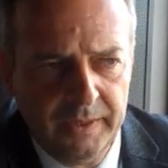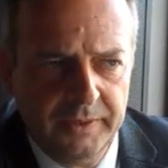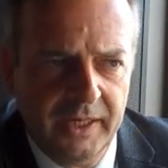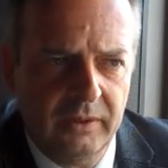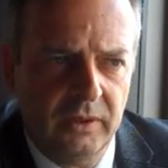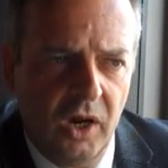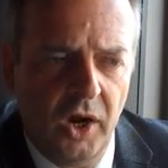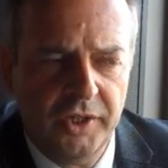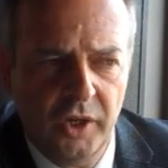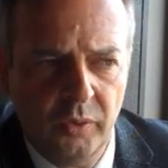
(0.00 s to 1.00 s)
Now,
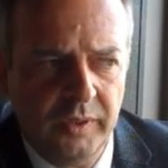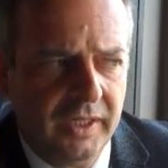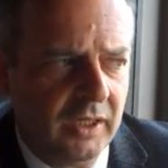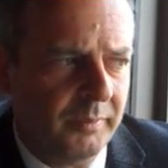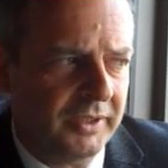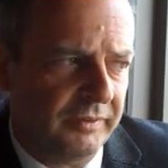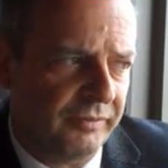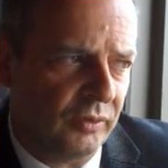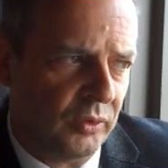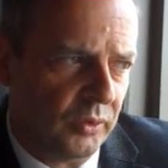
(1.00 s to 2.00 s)
I know that he committed
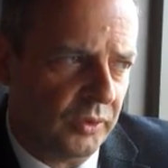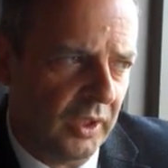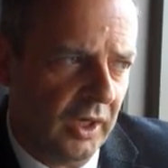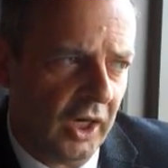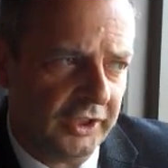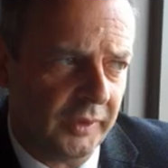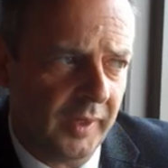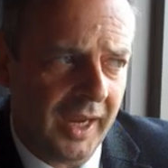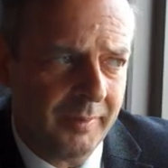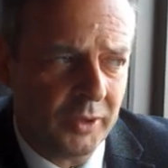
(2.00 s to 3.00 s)
fraud. I don't
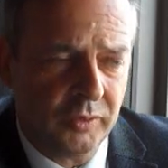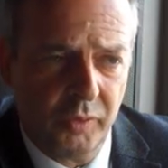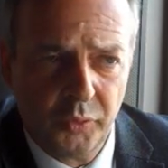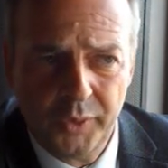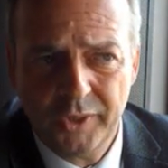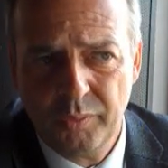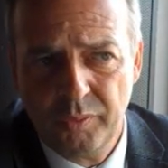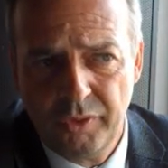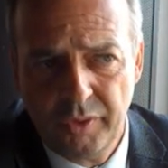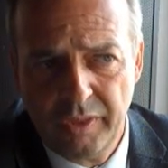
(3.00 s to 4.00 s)
know how much of the
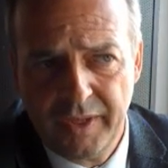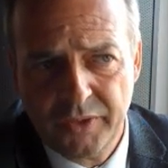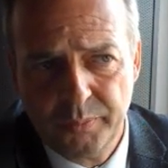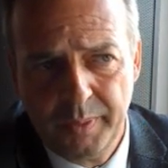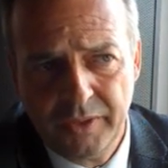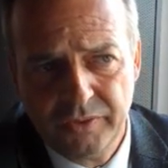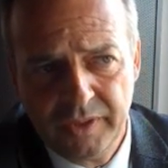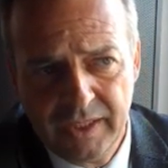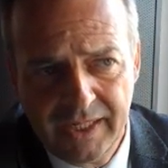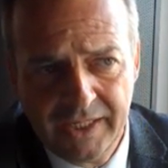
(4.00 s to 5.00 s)
£330,000 that
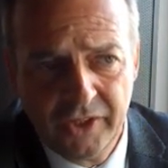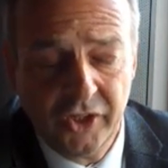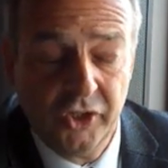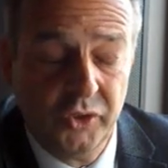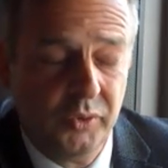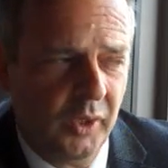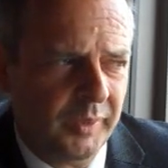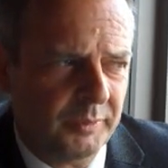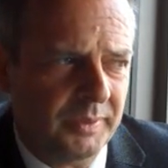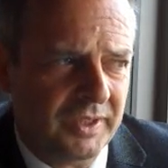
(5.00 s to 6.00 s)
he had, and I do know
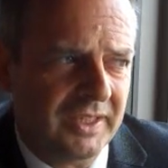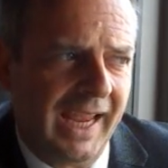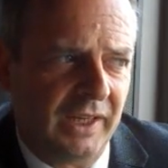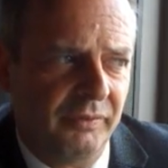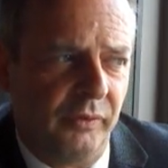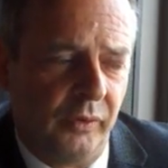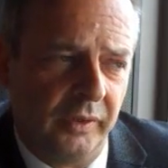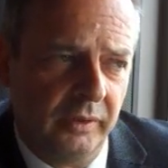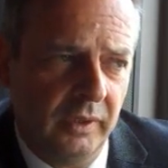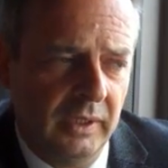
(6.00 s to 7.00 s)
he's been sacked for
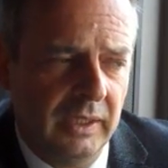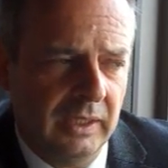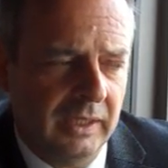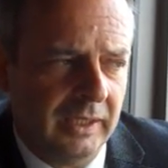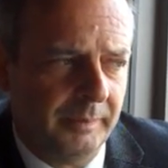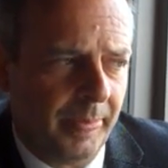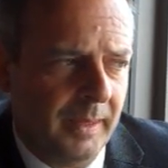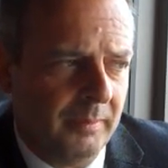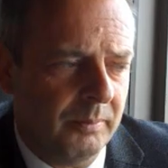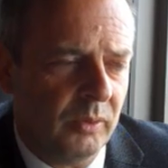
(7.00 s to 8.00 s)
it.
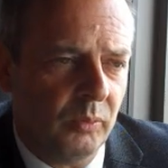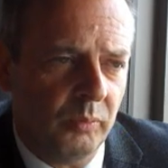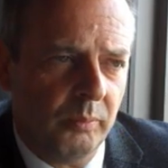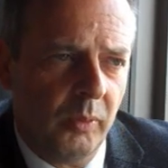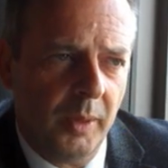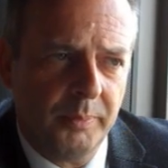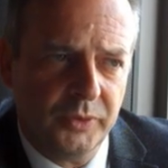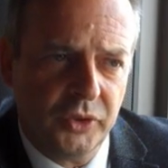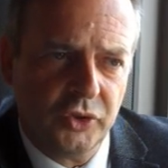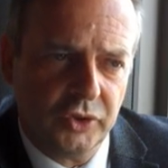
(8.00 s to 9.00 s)
But my
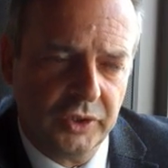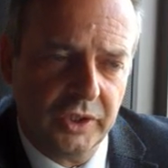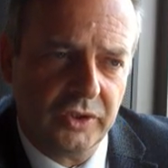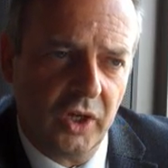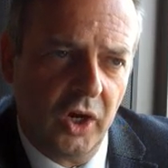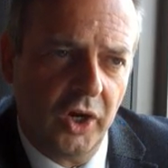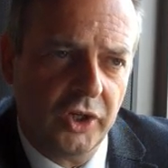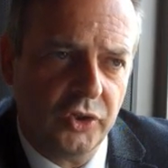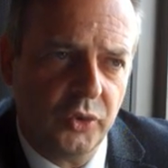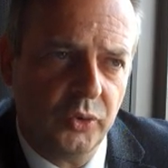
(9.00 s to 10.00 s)
position is
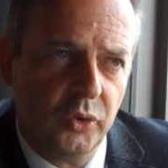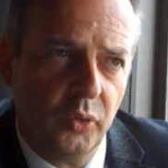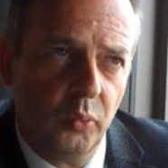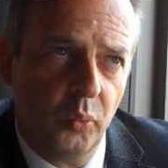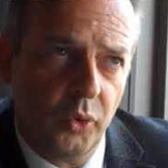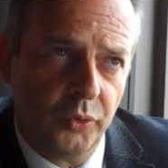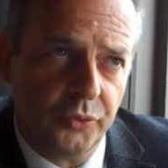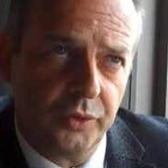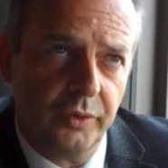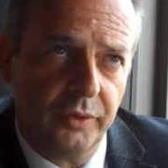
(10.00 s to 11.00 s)
I do not
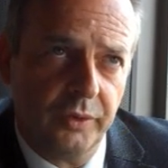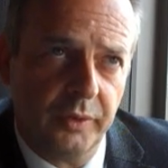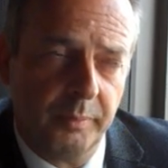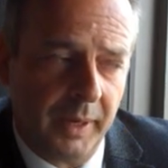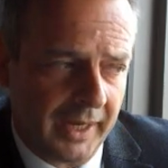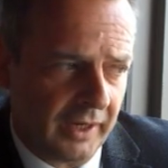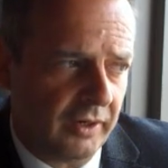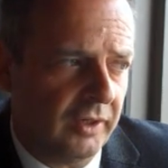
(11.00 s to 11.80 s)
want the bank